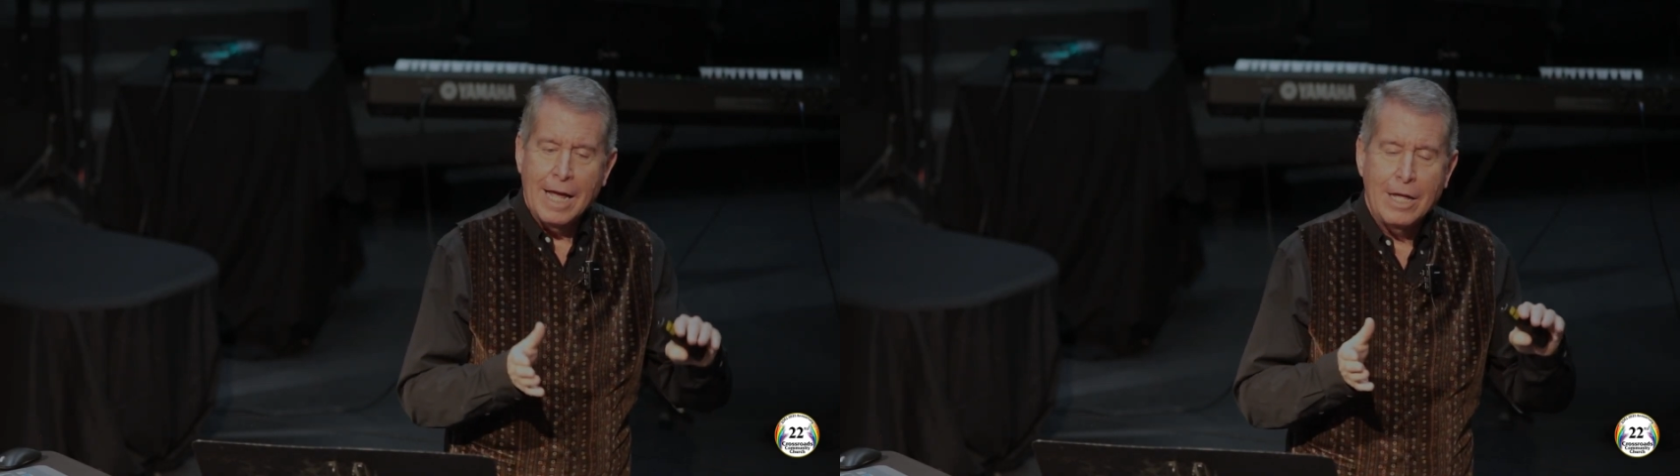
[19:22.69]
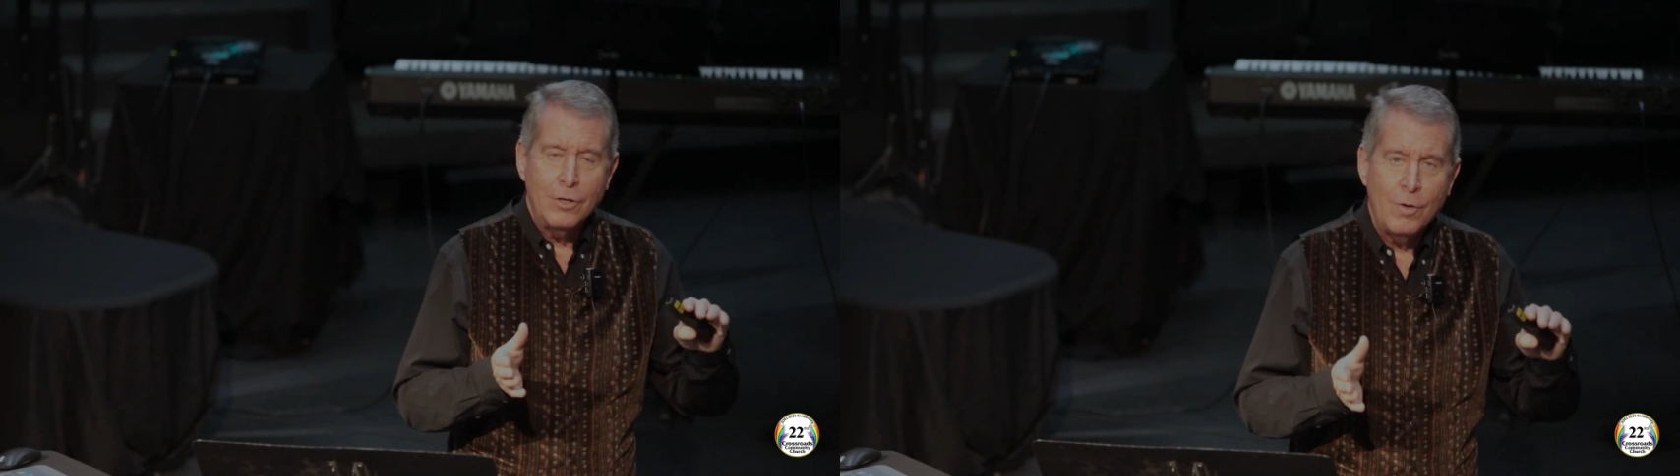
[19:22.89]

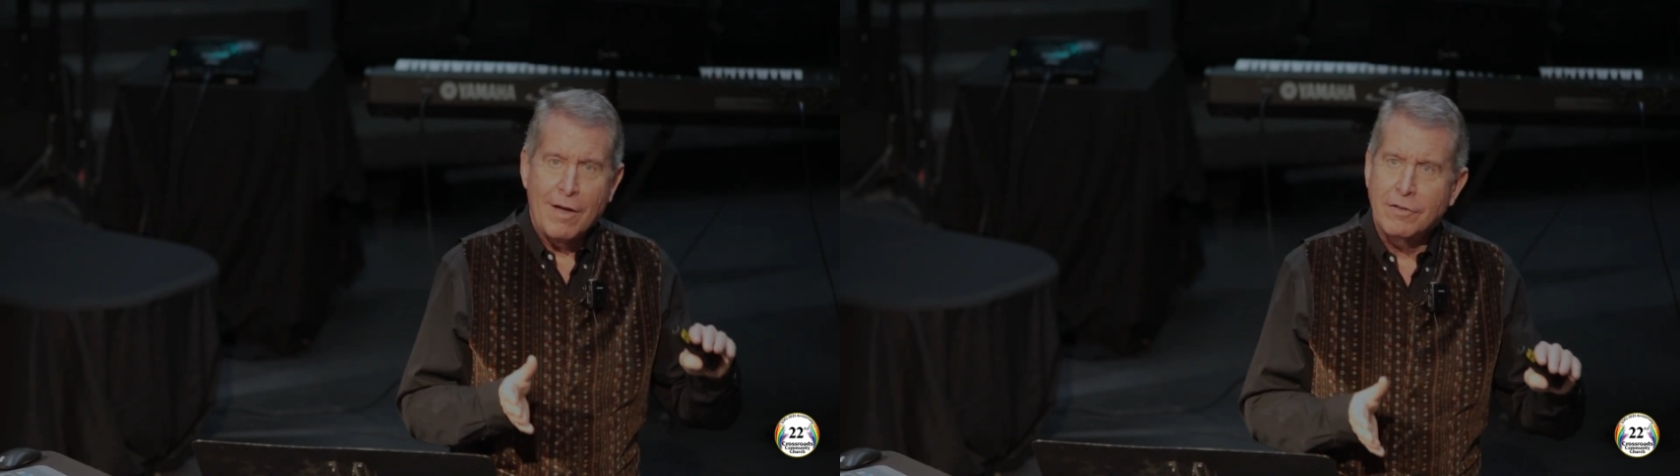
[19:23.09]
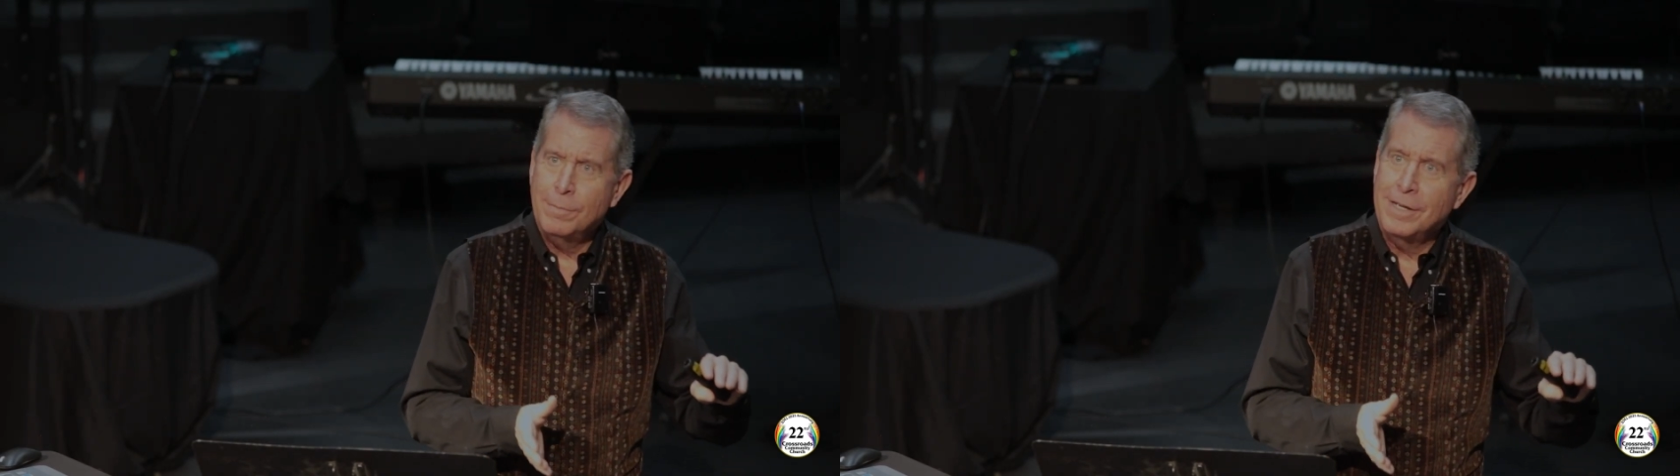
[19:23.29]
and you
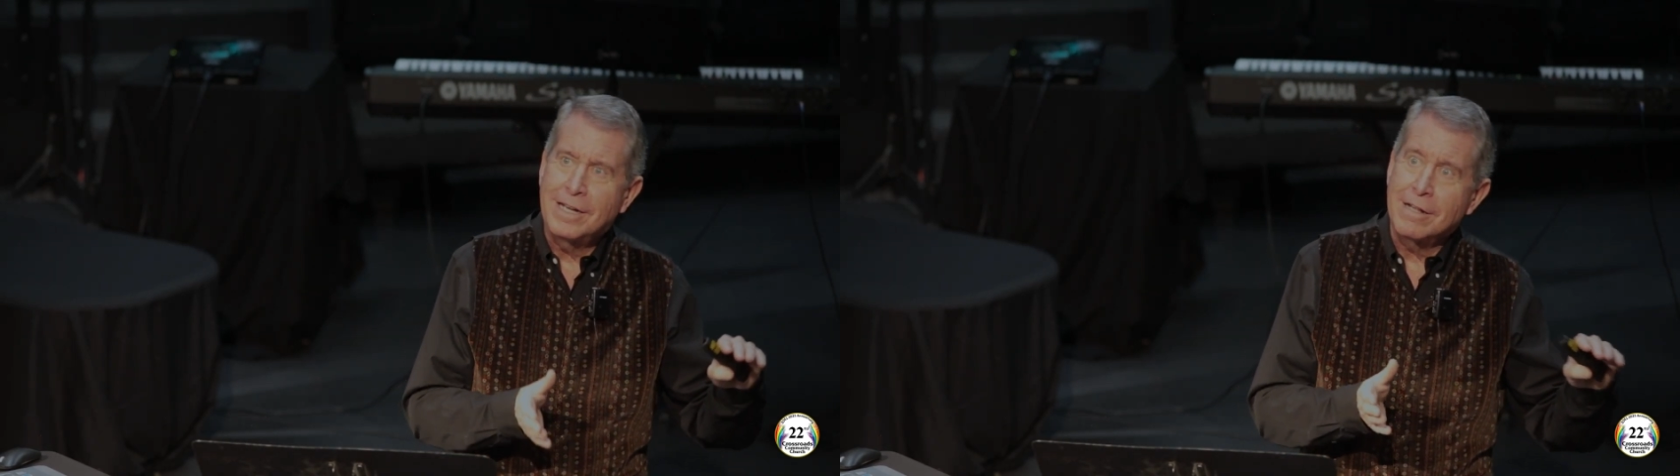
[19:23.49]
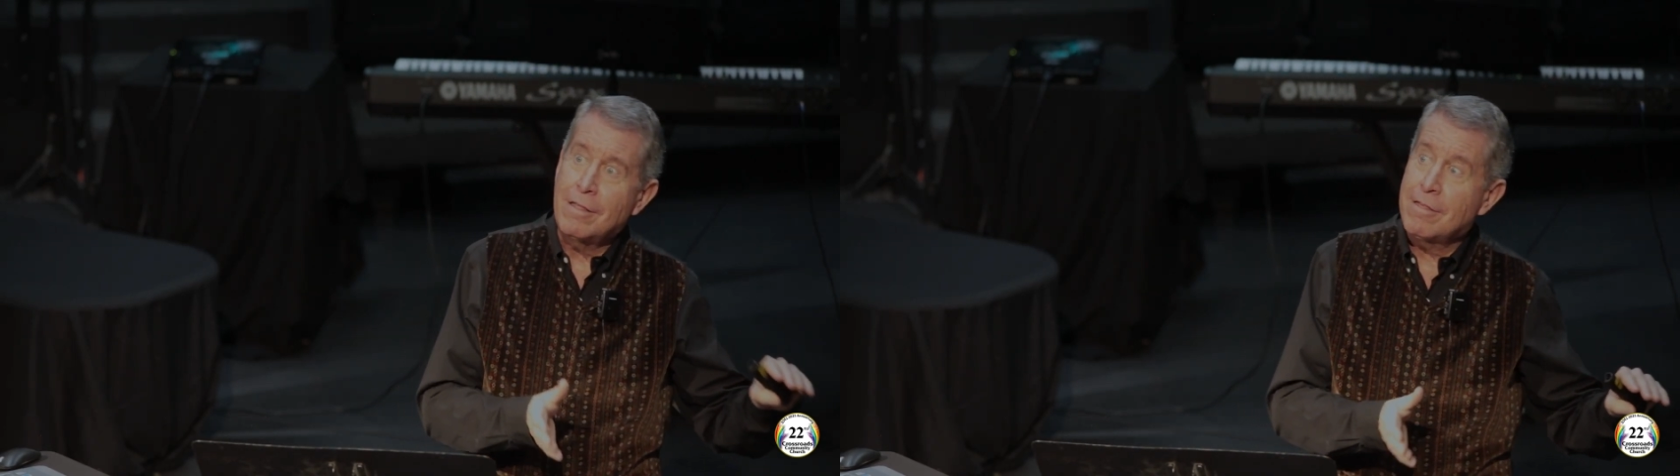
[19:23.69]
have to be
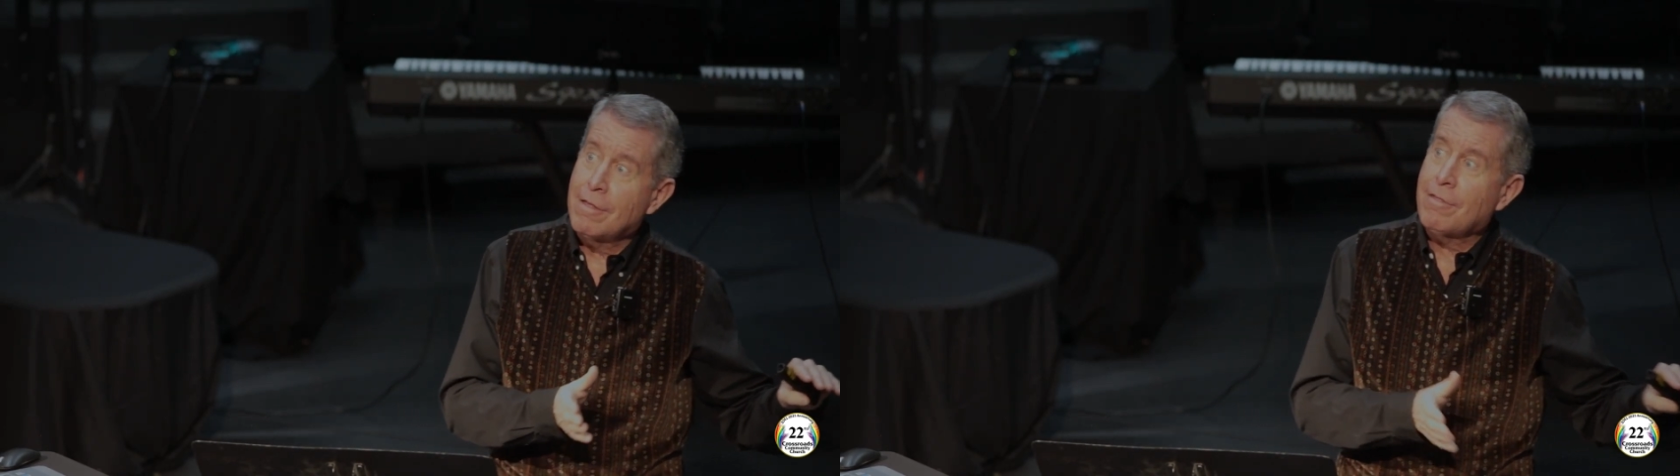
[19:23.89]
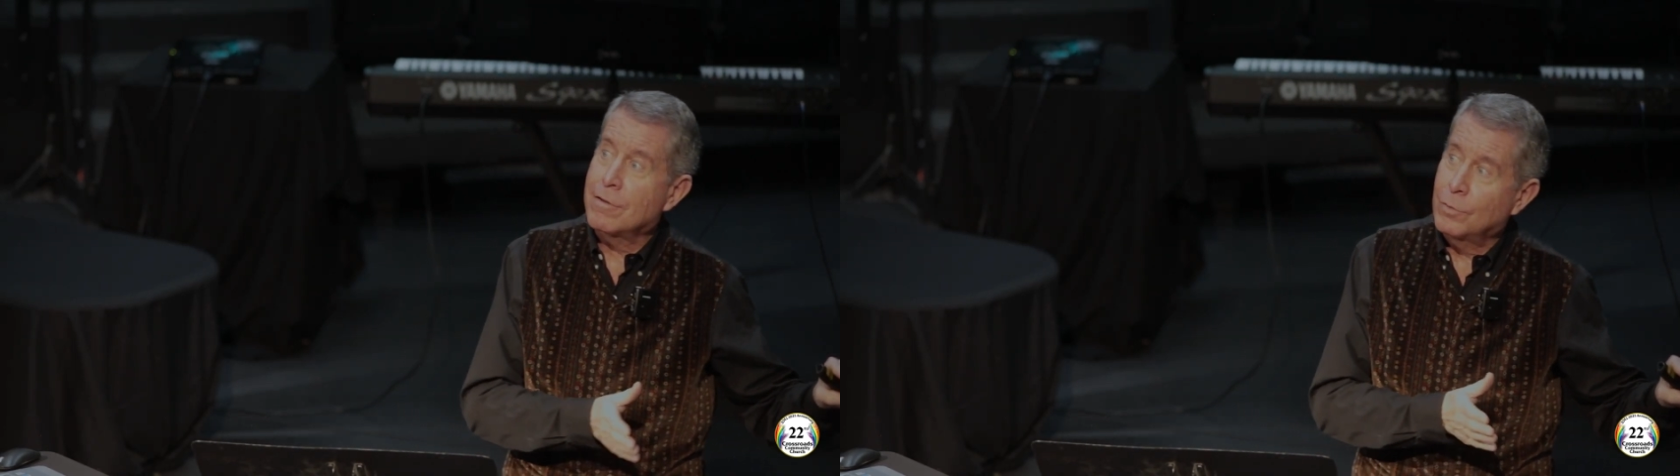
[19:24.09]

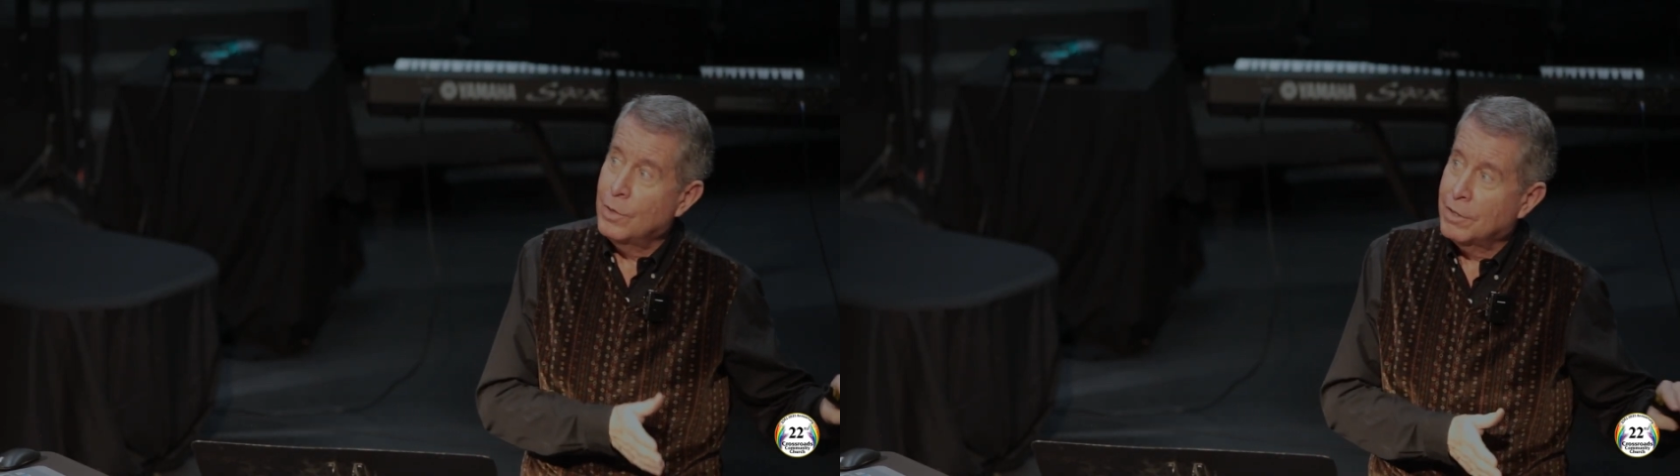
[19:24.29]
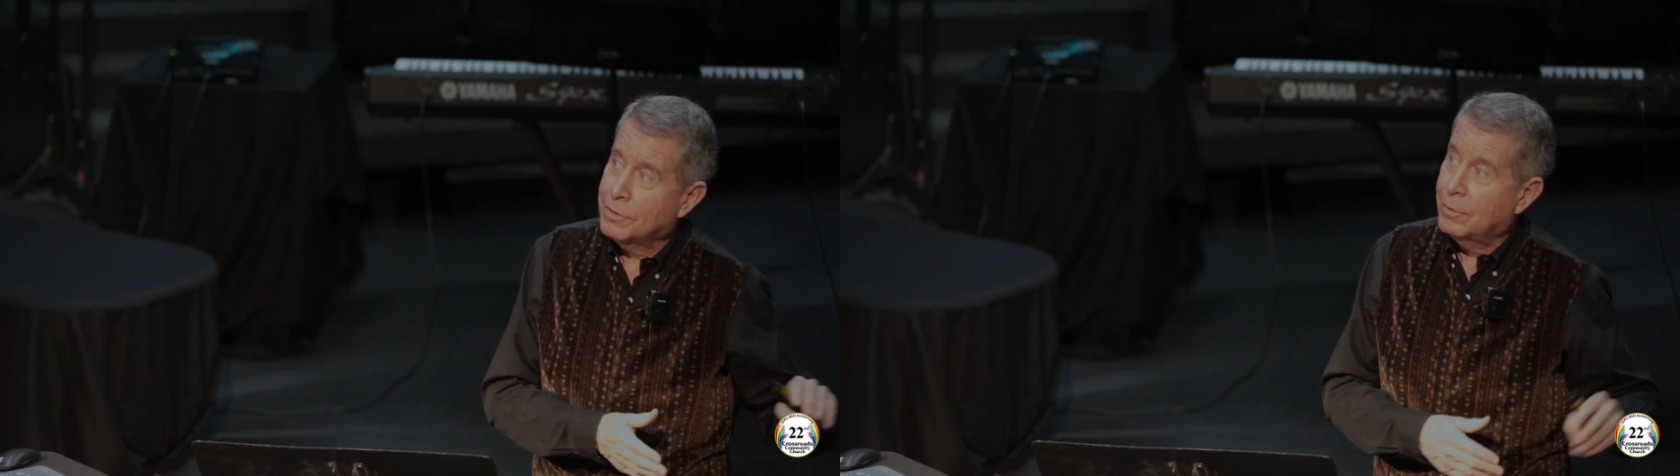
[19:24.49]
consistent with.